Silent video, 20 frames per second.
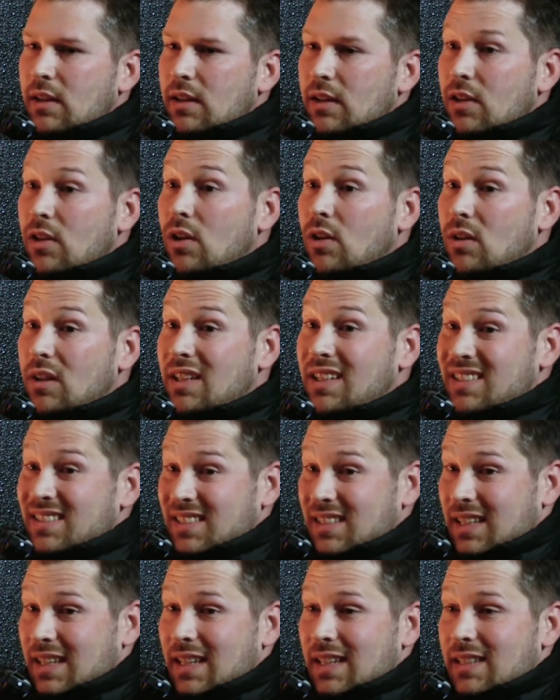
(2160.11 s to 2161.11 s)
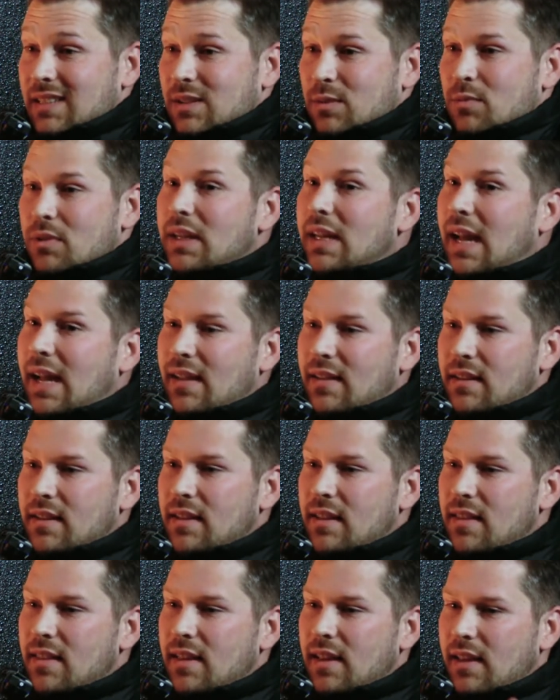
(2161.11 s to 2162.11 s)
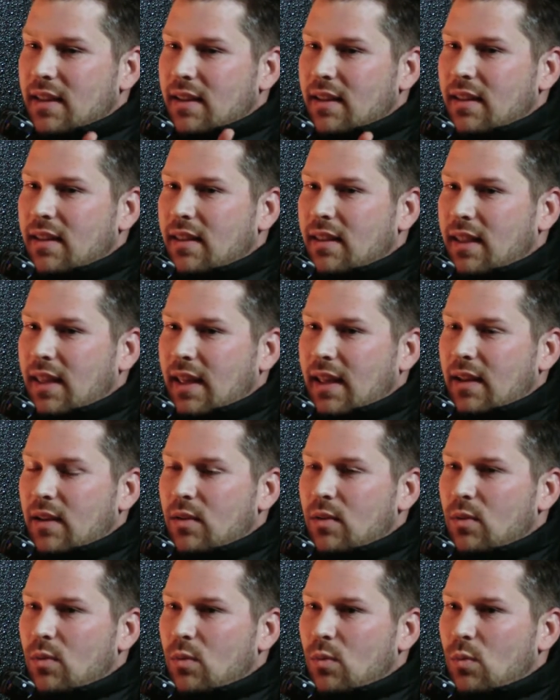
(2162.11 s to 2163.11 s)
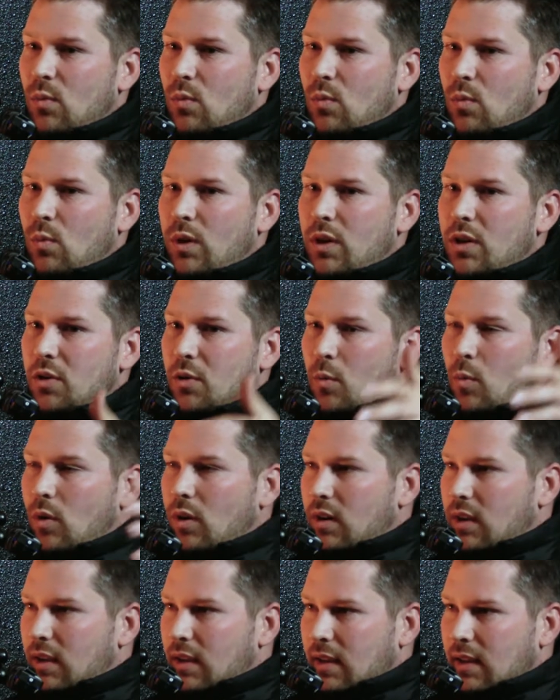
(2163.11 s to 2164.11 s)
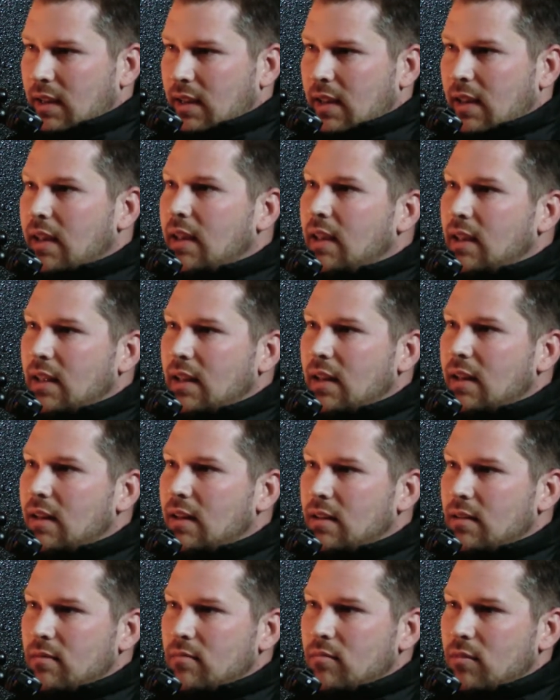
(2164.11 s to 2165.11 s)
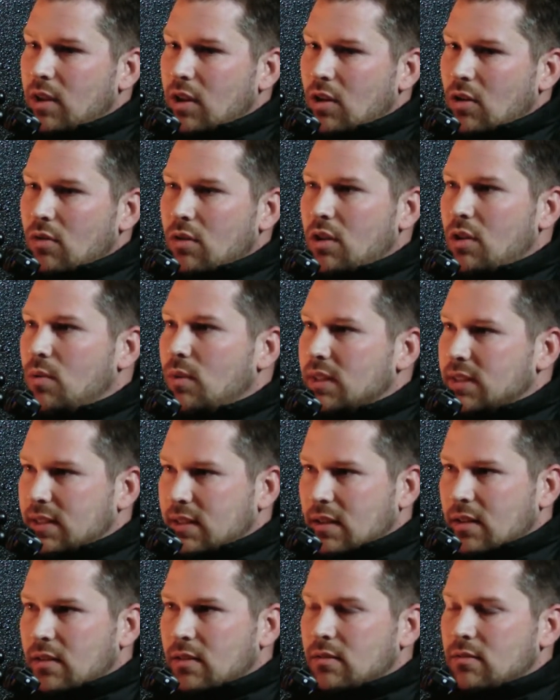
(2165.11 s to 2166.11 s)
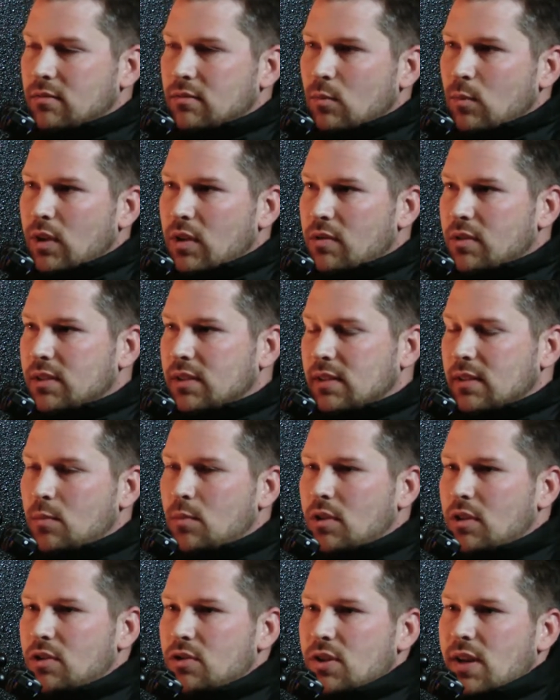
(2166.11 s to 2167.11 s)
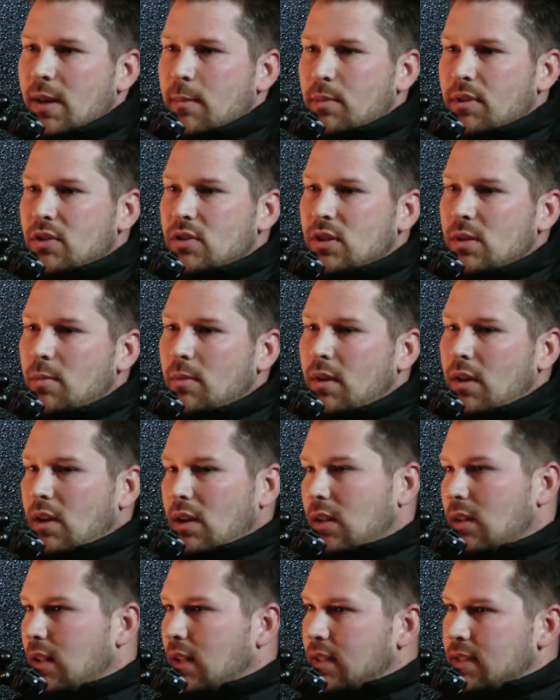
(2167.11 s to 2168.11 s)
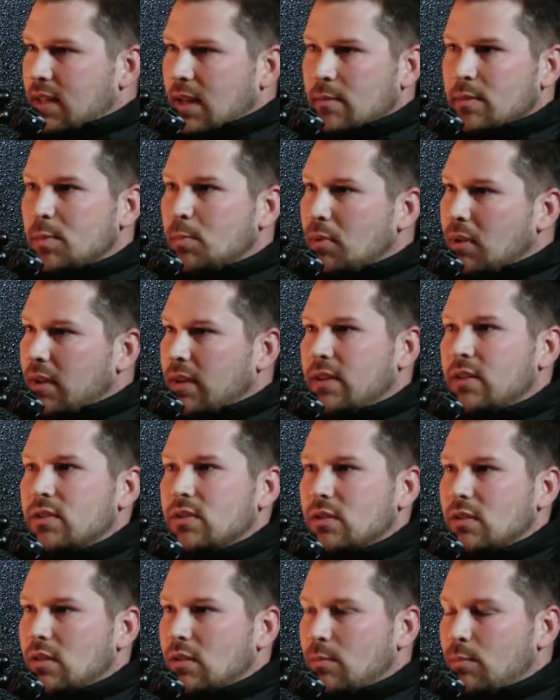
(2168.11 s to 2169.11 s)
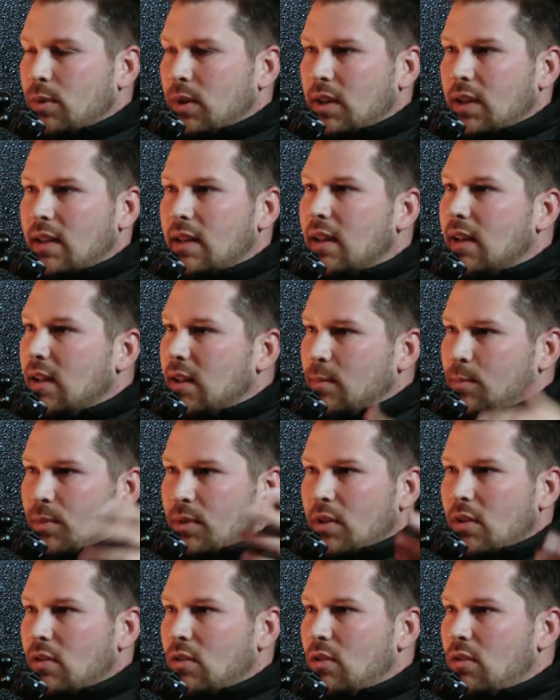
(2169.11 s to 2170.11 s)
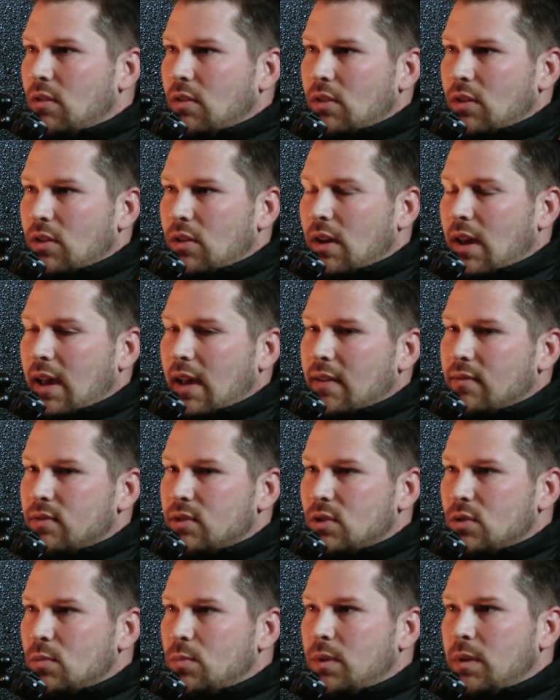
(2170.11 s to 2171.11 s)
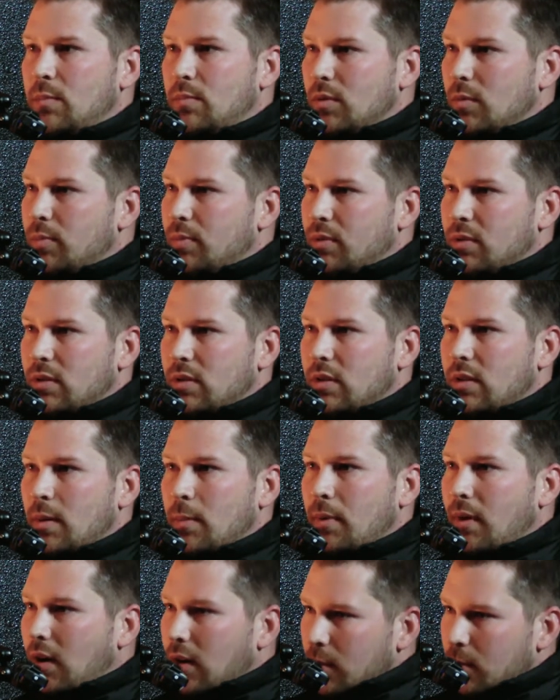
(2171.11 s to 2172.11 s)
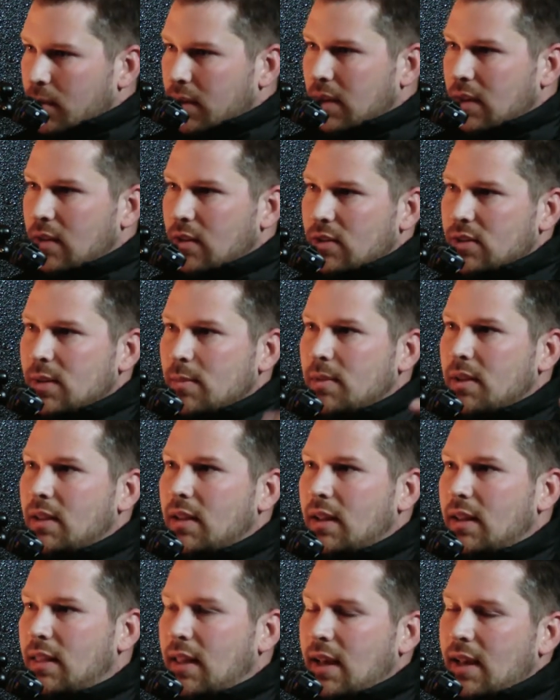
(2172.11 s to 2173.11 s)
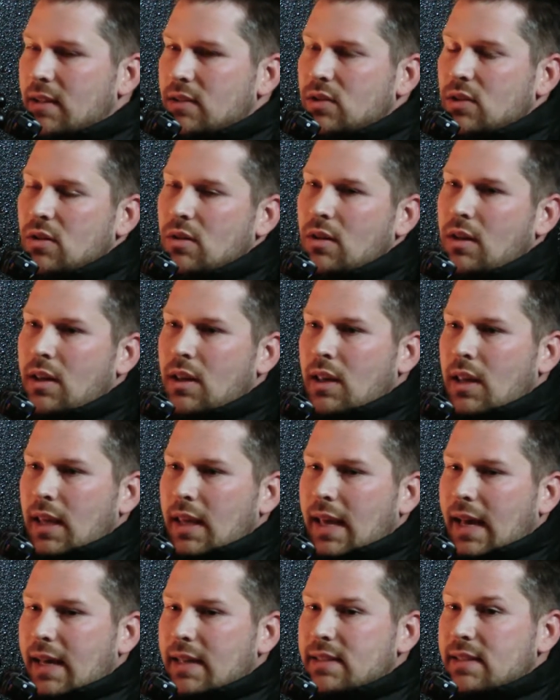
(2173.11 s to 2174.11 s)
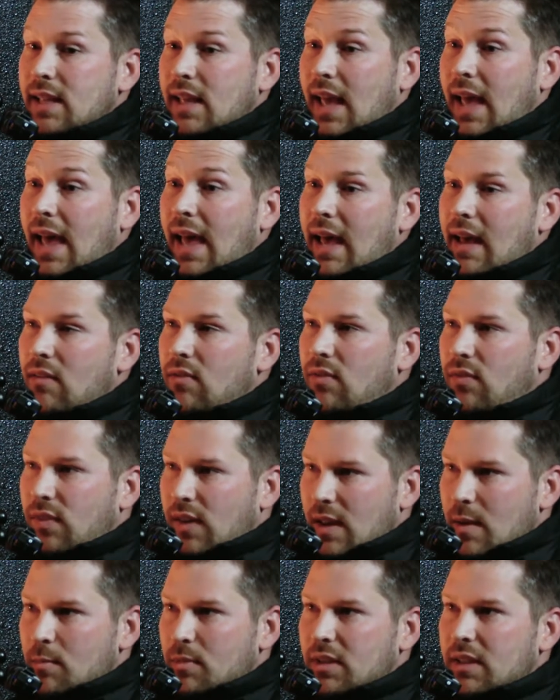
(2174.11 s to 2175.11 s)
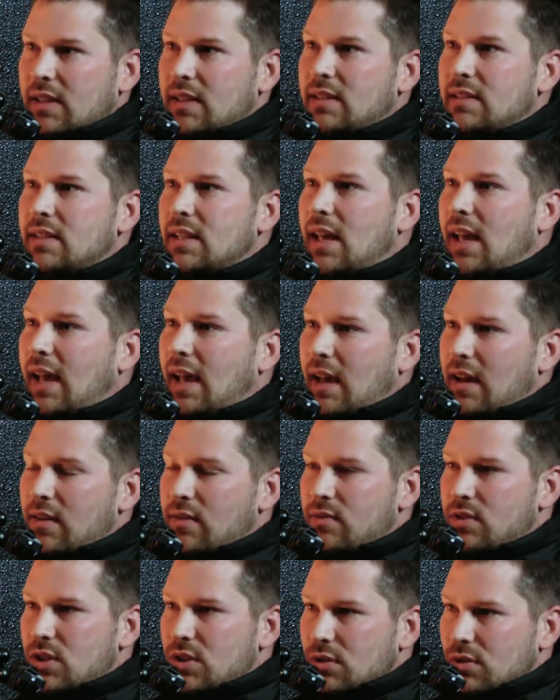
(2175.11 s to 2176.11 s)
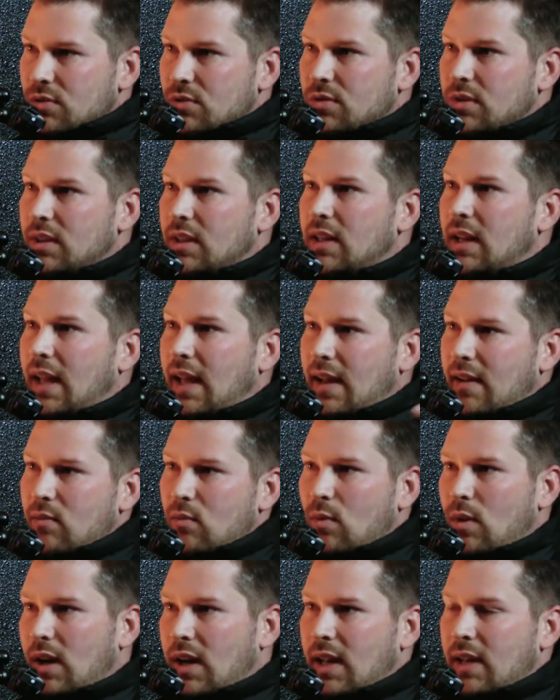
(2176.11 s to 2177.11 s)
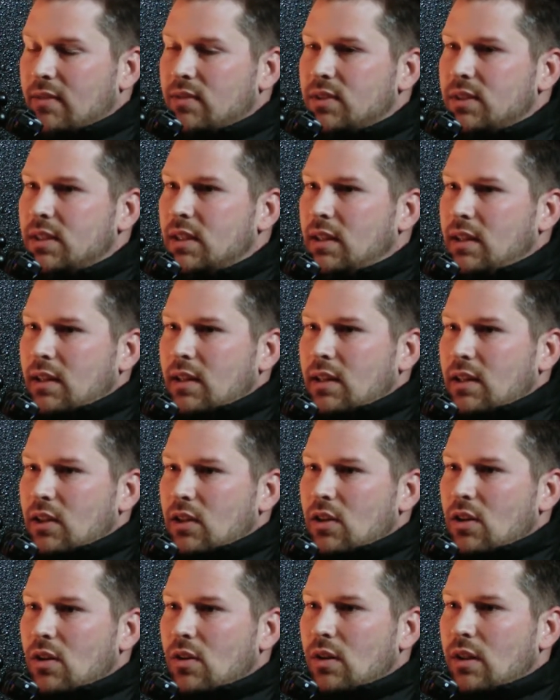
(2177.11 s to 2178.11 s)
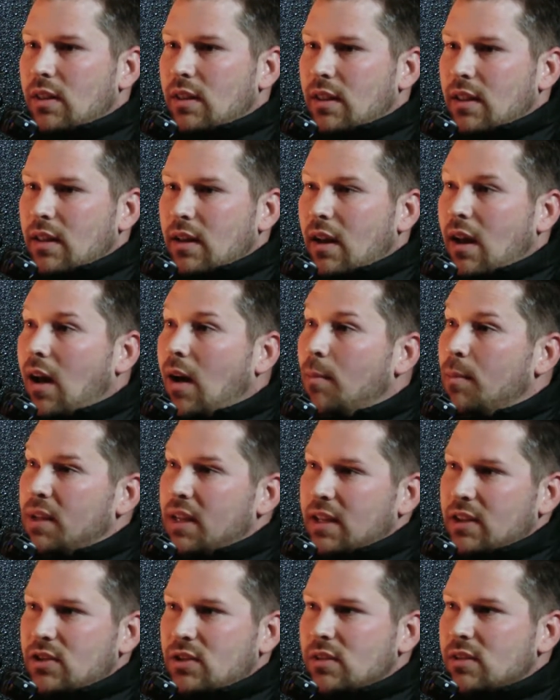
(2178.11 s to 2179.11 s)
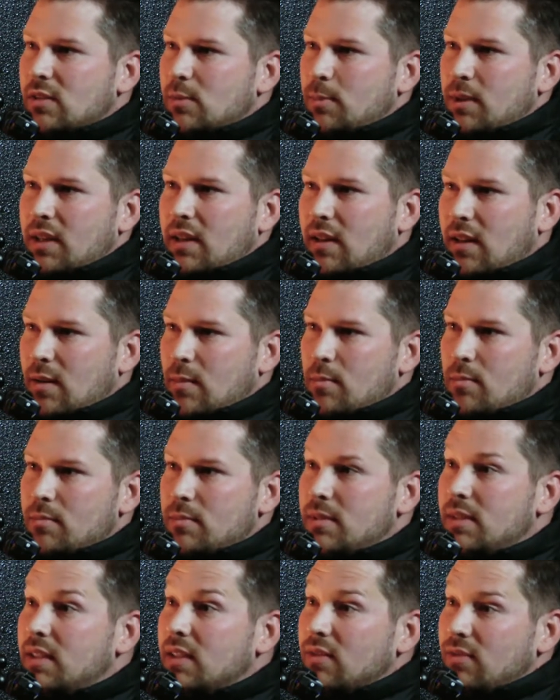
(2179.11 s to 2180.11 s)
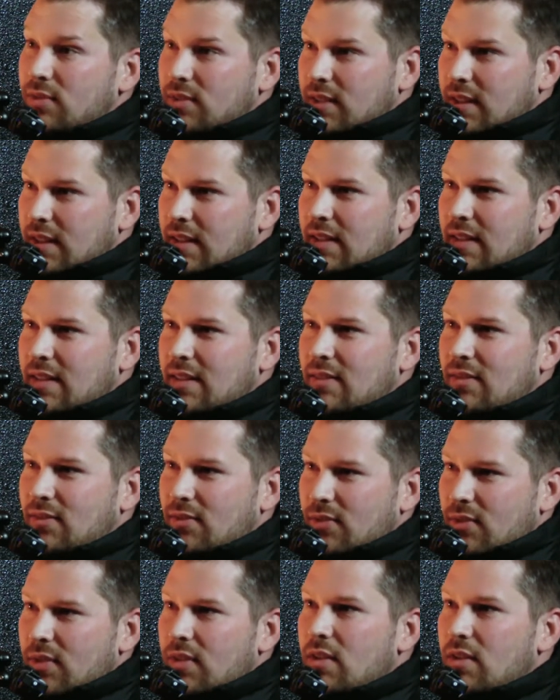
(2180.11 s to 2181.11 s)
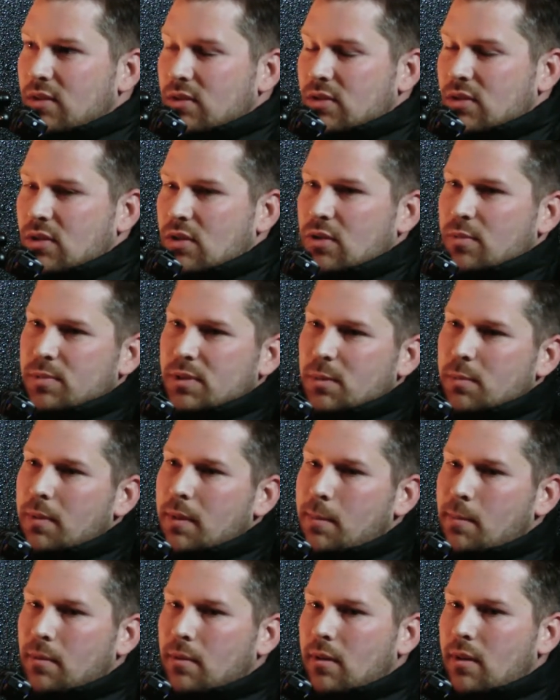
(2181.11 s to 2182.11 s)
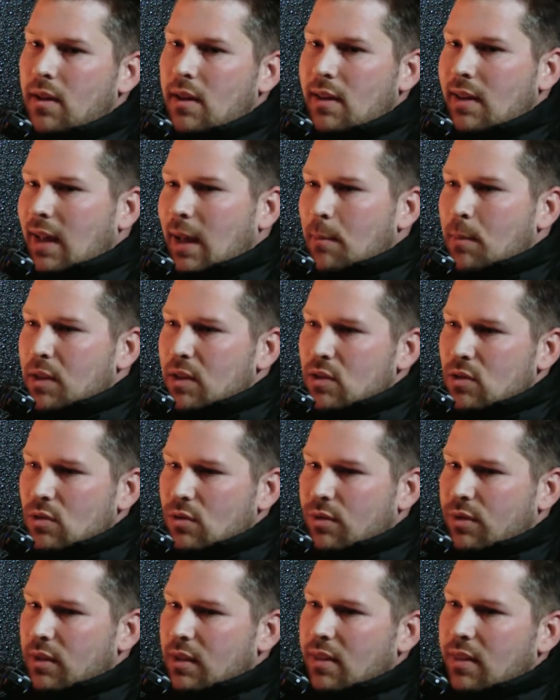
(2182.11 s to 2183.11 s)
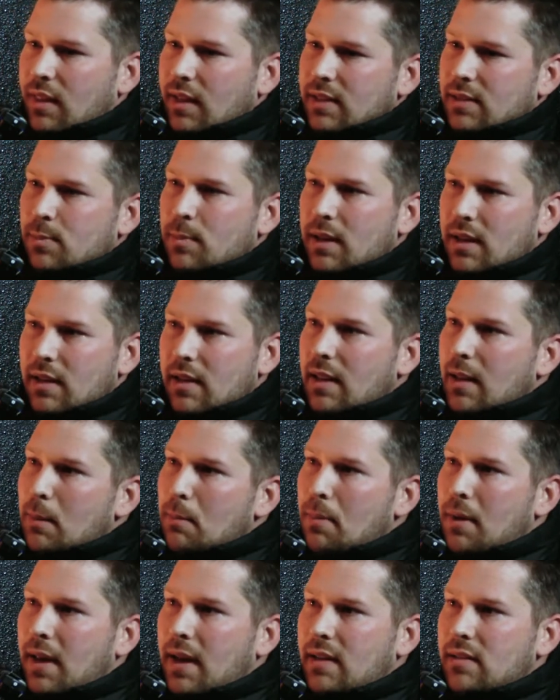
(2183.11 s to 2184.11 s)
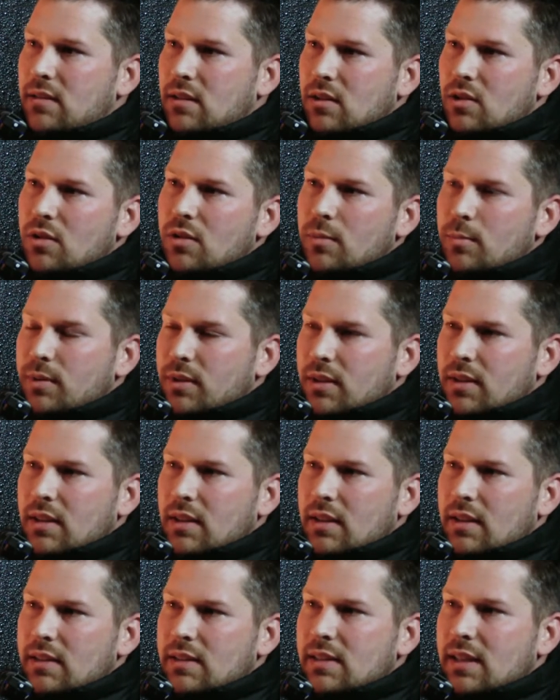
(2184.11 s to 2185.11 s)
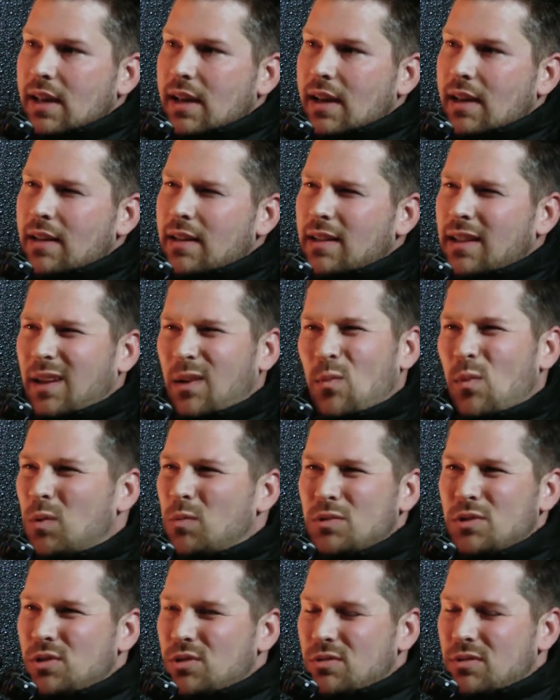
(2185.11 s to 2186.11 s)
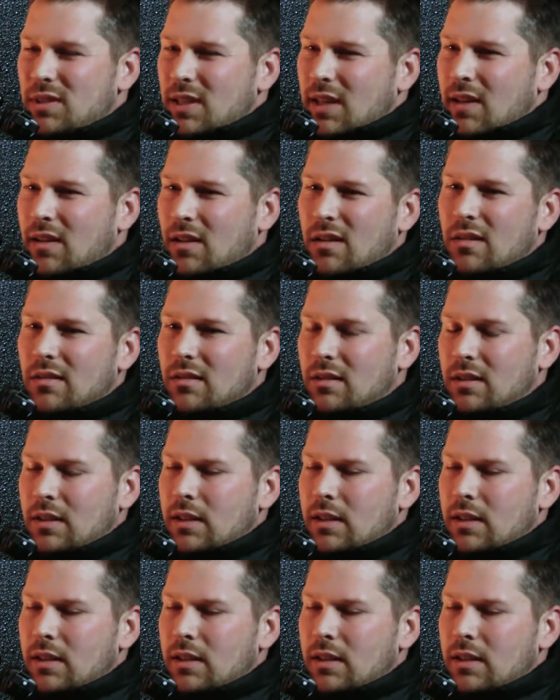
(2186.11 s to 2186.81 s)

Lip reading: It is a reality that when working in, the USL, whether it's League One or Championship, a lot of times players are bunking up. You have 2 people per apartment or something like that. So guys that have families, that have children, have wives, the accommodations become different for those groups of people. I mean, do you think that's made an impact on your ability to sign? And, like, what would you tell